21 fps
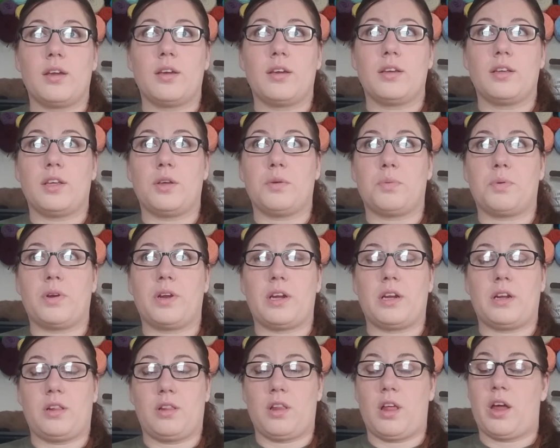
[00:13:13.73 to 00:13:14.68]
You put
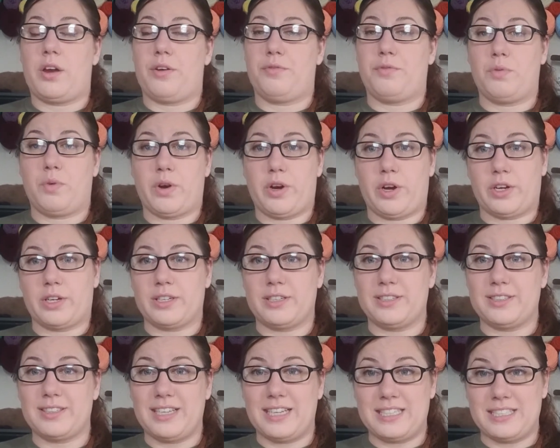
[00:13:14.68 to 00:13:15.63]
in a lot of work
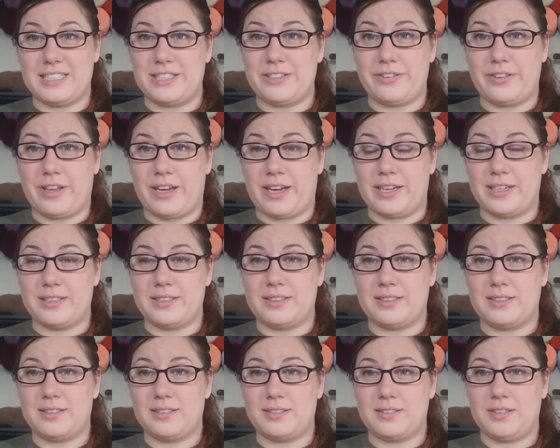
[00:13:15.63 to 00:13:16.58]
into that,
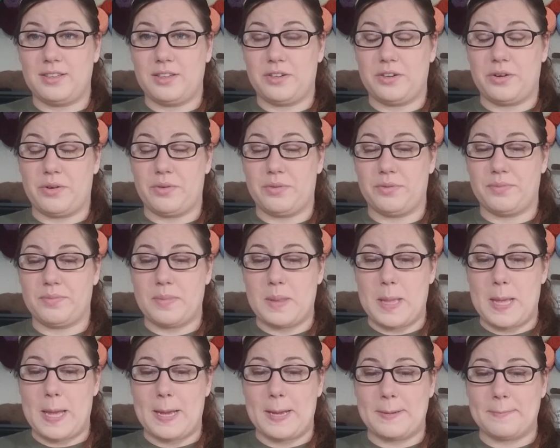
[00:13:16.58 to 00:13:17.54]
and
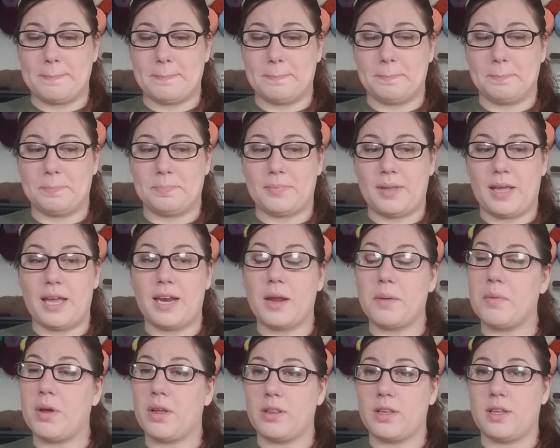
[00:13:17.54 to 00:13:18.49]

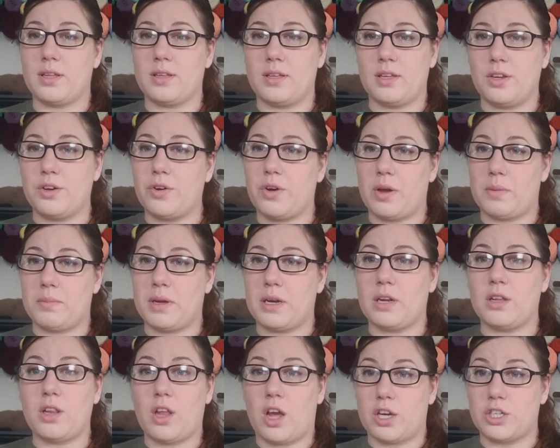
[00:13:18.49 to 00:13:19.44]
I'm on I'm on
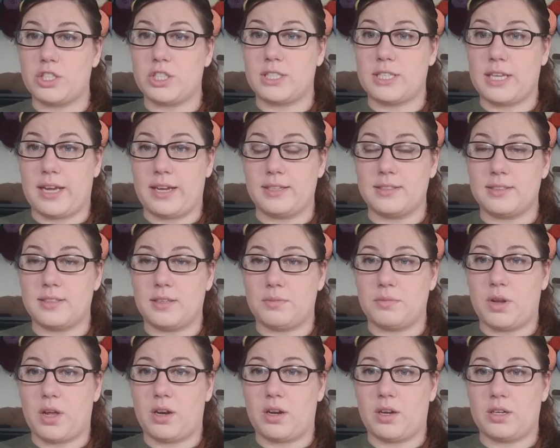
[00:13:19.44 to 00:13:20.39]
a large size. I'm
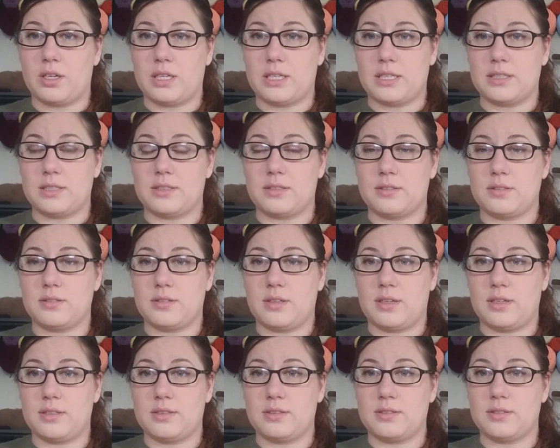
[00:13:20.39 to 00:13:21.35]
not on a
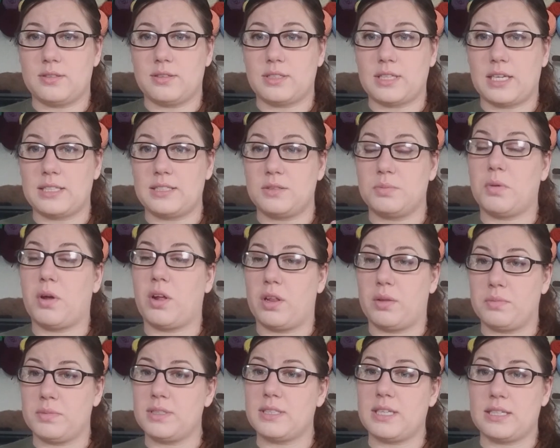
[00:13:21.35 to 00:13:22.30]
size small.
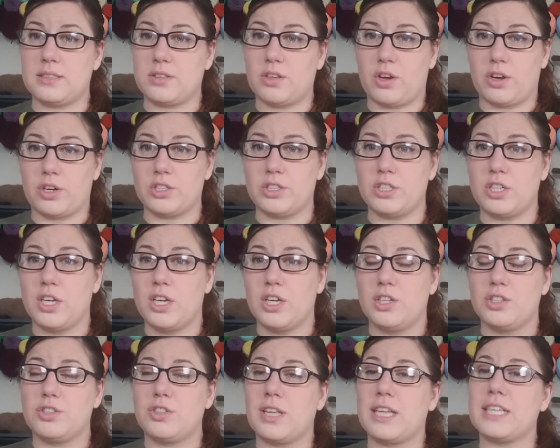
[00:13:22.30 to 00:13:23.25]
I'm a size large.
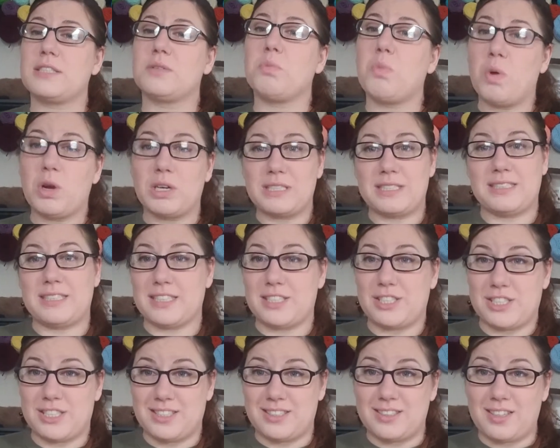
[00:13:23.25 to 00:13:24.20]
So that's more
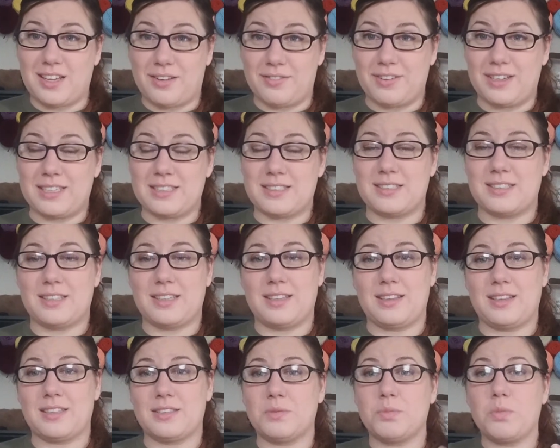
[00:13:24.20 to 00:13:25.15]
stitches, obviously.
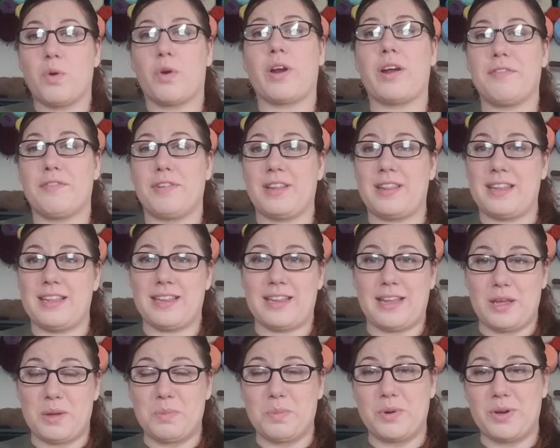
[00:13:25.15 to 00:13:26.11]
That's more everything
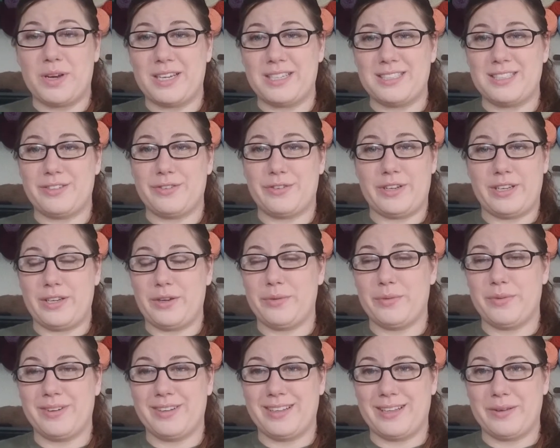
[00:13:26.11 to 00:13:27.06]
that you put into it. And you
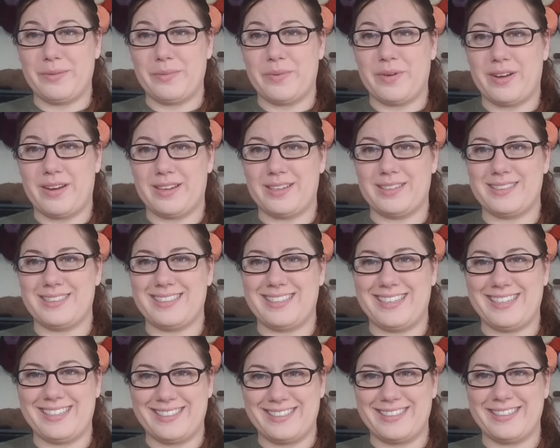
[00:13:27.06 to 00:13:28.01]
really want
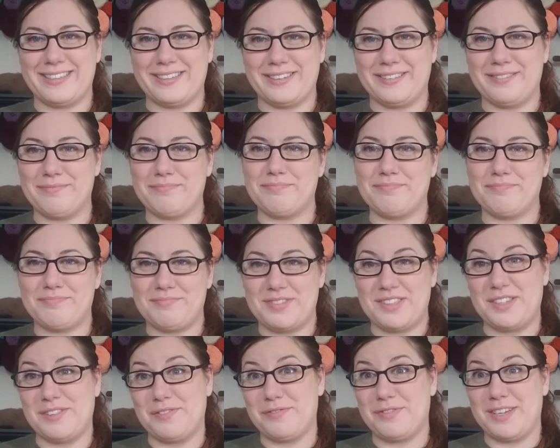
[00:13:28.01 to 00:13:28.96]
it to
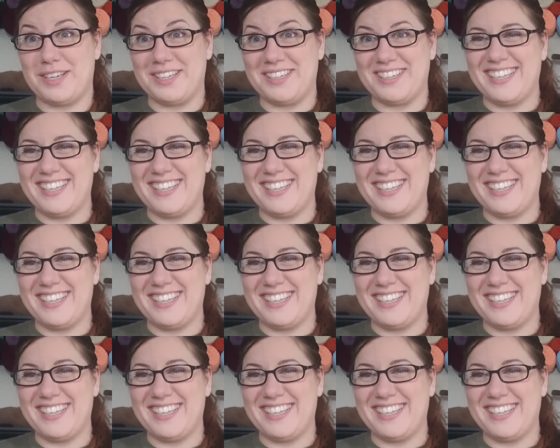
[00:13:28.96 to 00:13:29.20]
fit.